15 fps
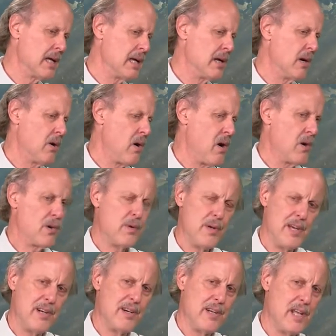All
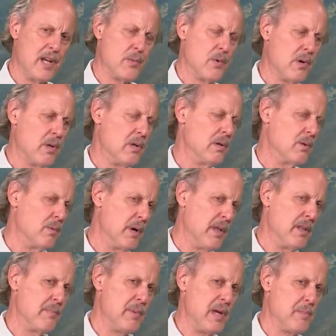created equal, we
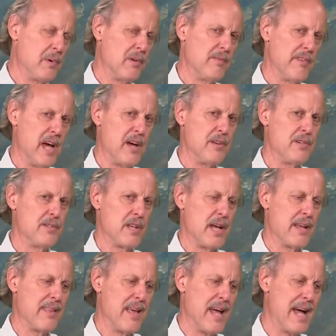the people, values
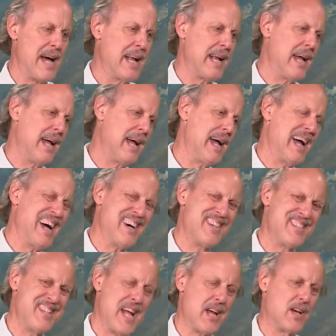like that. How
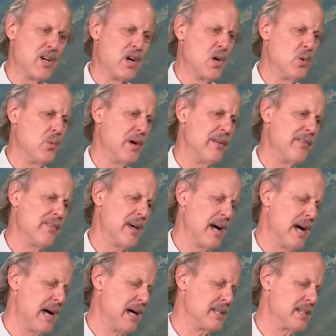does that go with
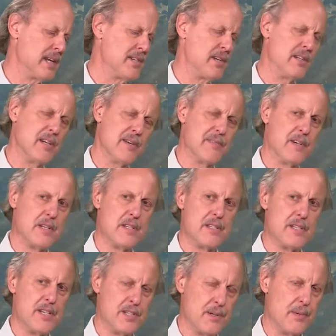such a different
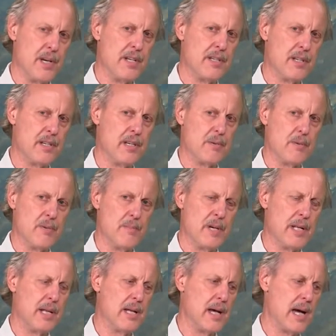situation that we've
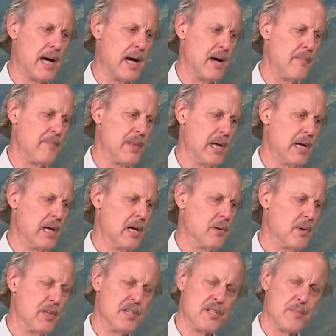been
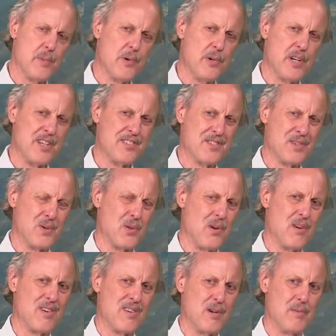really supporting so
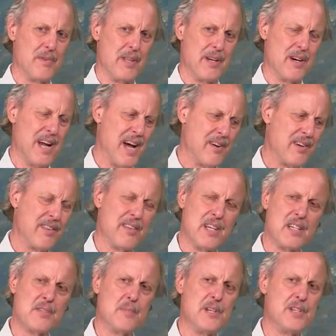long over there? How can
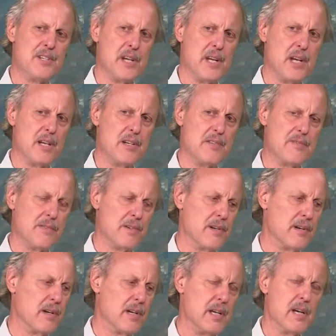things be changed
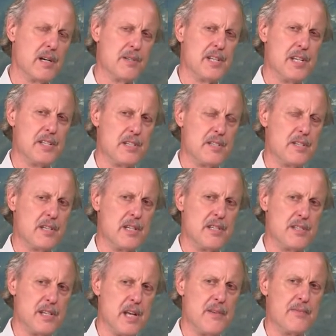for decency,
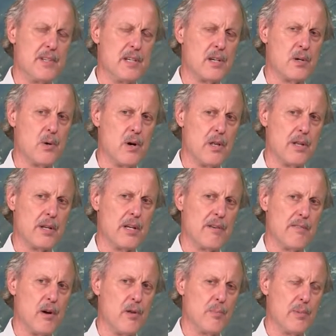safety, equality
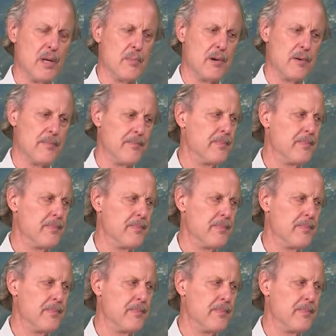of all people?